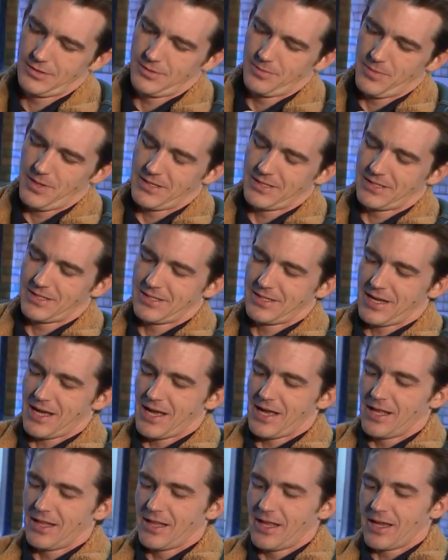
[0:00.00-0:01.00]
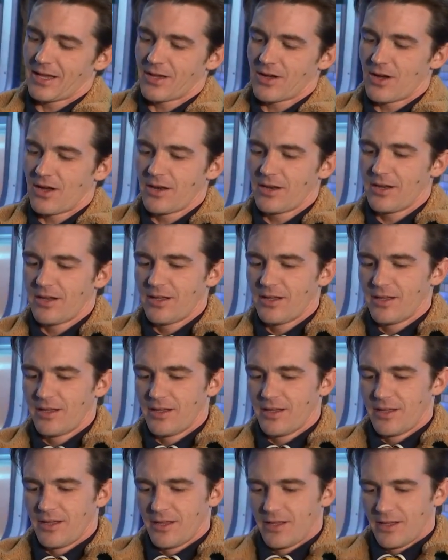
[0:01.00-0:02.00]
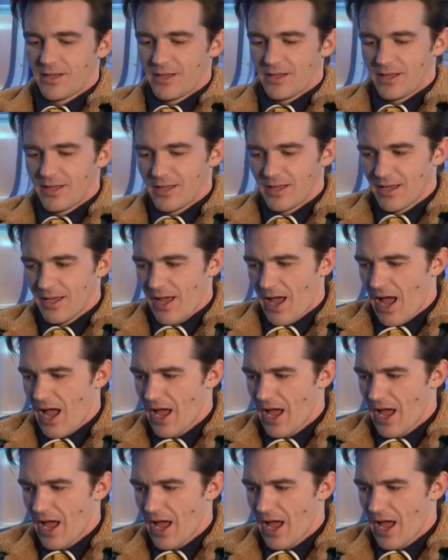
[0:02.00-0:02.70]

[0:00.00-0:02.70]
Could be one of. It doesn't have to be the only.